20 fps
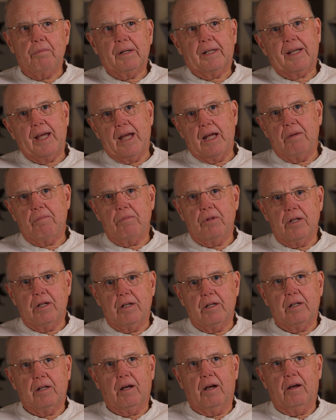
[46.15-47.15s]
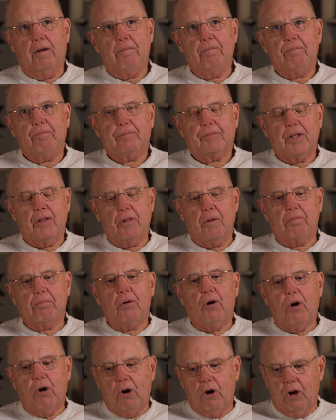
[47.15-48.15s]
became the
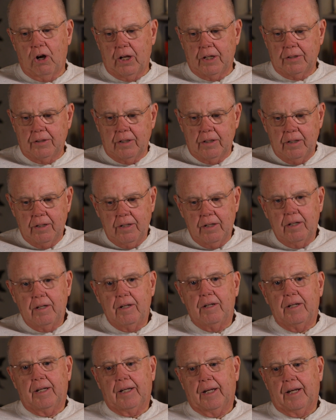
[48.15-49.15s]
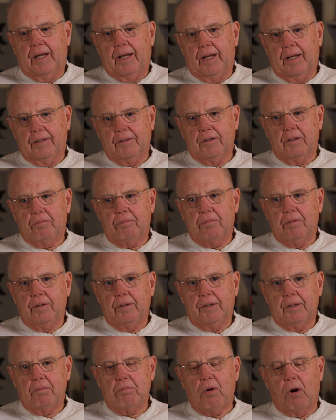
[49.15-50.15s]
pawn and
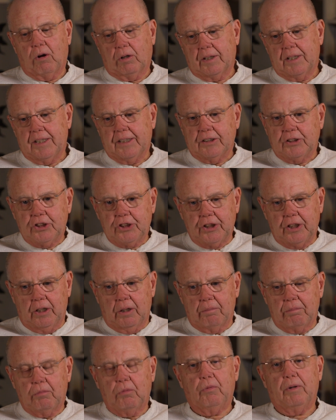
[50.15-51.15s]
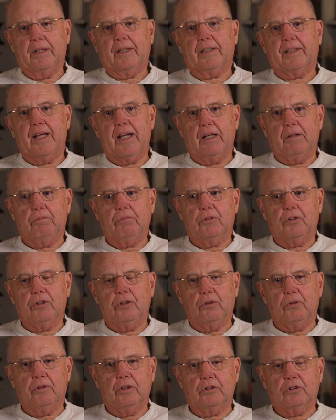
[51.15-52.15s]
the bargaining chip when it came
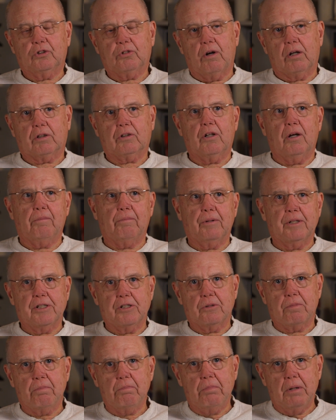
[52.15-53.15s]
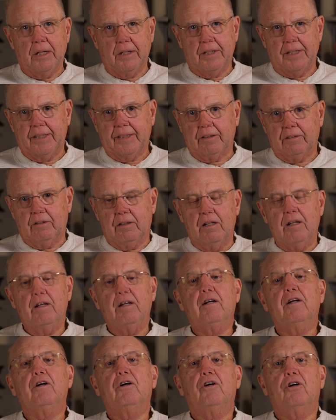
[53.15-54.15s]
to the truck companies bidding
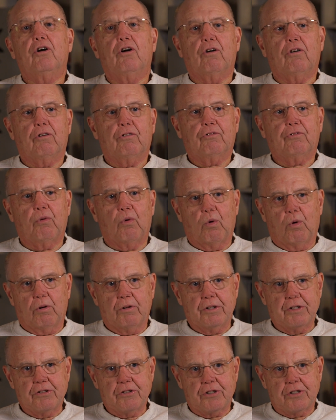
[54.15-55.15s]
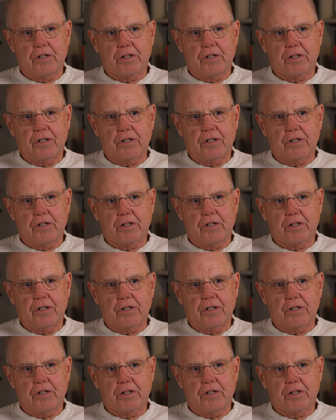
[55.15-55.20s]
for these